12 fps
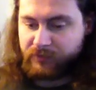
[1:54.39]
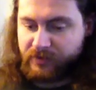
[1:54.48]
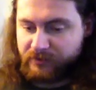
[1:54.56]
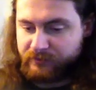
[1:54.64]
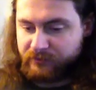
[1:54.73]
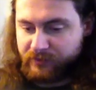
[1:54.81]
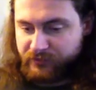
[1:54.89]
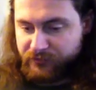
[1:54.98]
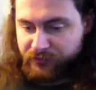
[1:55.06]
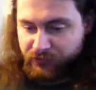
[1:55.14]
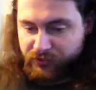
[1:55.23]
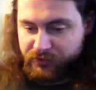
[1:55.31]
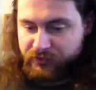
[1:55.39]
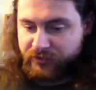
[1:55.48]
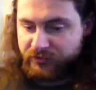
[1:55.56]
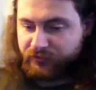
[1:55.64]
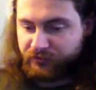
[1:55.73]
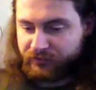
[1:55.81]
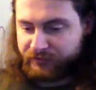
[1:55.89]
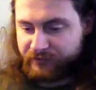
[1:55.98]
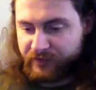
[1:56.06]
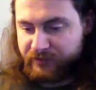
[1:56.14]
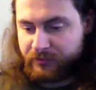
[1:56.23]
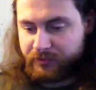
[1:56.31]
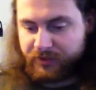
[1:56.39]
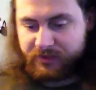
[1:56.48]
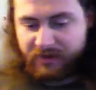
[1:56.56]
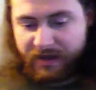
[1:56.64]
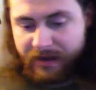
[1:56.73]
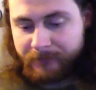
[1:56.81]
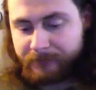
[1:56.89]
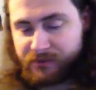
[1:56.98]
can't. It's hard. It's hard to find it. But yeah.